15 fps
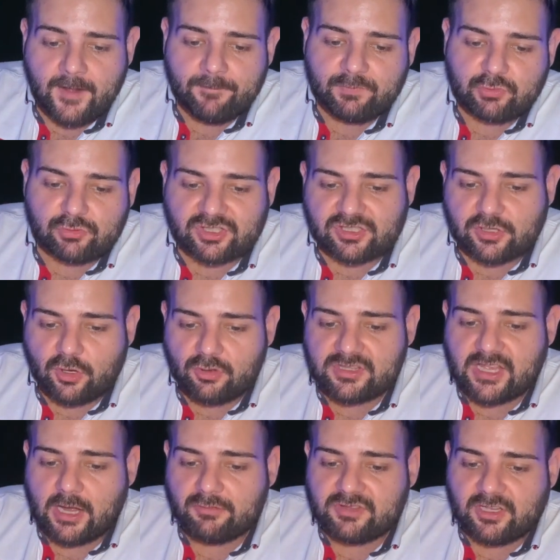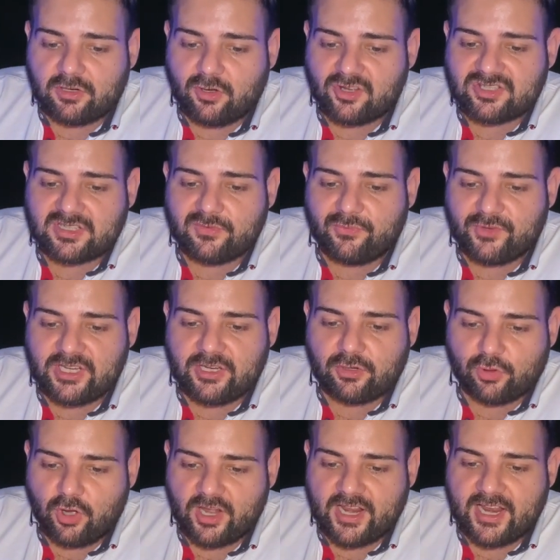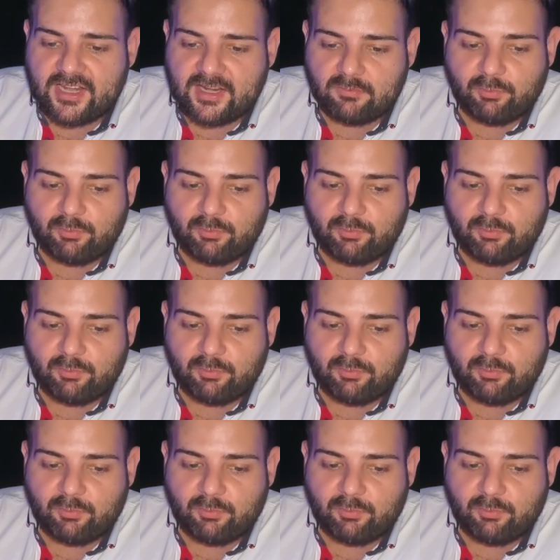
to slow down the loss of free chlorine